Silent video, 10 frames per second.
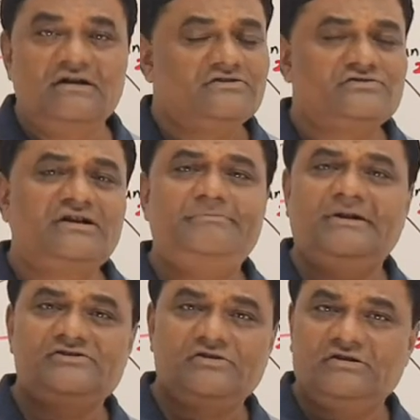So it
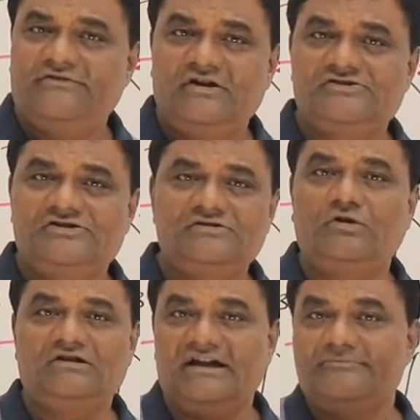depends on the function
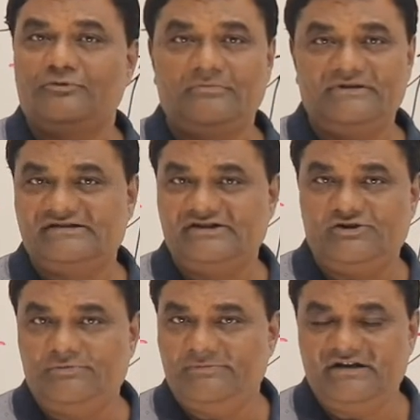what time
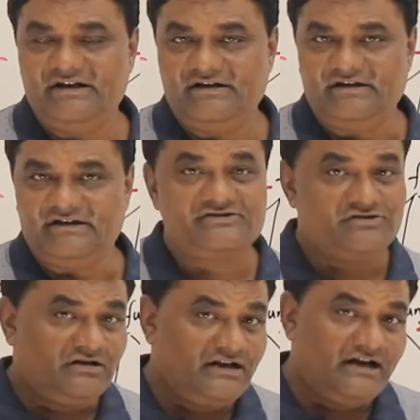complexity you may be getting. It's
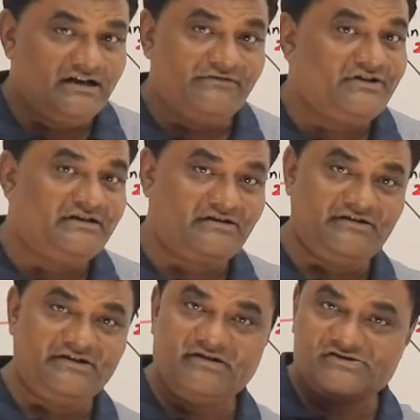not that every
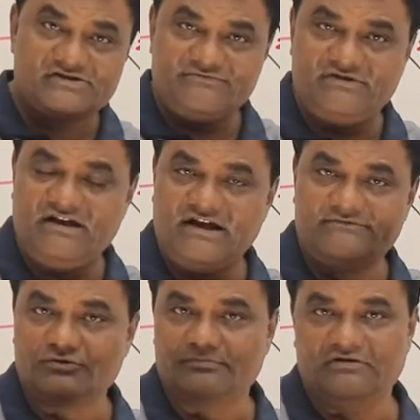tree recursion will
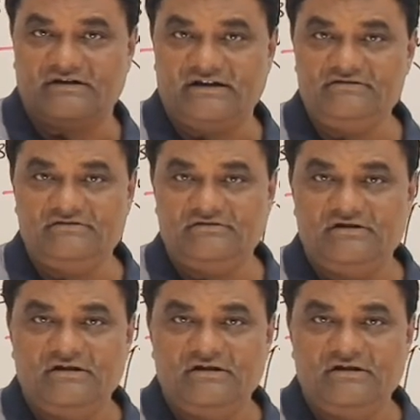have 2 power n.